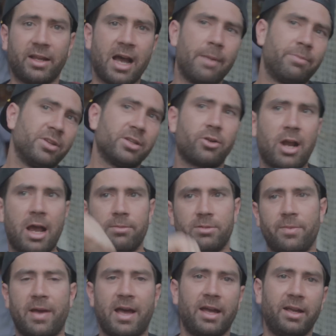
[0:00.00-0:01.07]
and the cop just
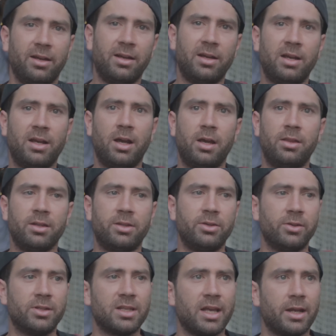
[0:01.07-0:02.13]
grabs the bag. And the
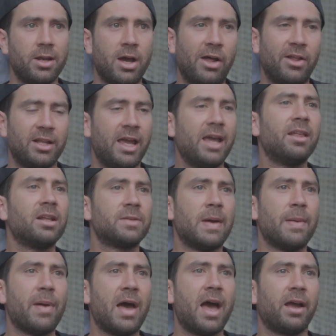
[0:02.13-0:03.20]
dude is like, no, hey, that's
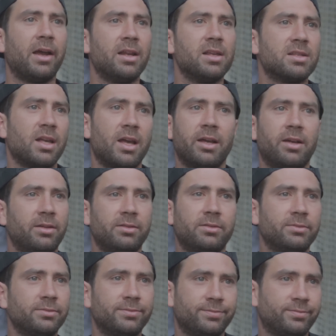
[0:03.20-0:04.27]
my bag. And he's like,
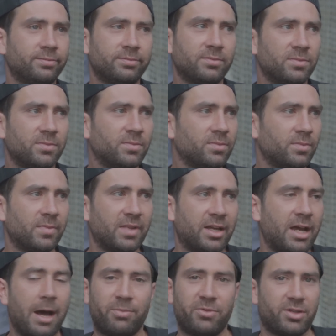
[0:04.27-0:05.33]

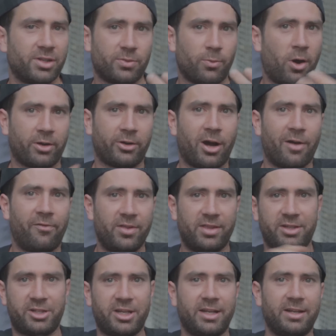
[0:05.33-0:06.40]
cop just walked off with
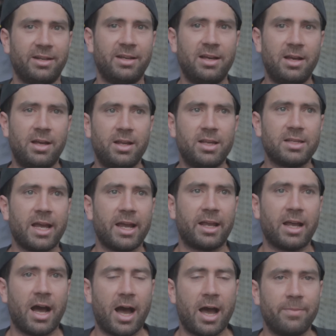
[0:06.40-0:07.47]
his shit. He's
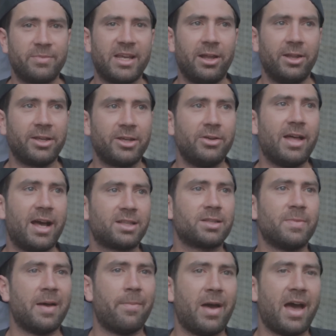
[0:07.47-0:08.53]
like, I'm telling you,
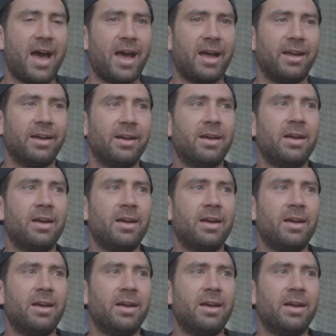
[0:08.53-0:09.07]
that's my bag.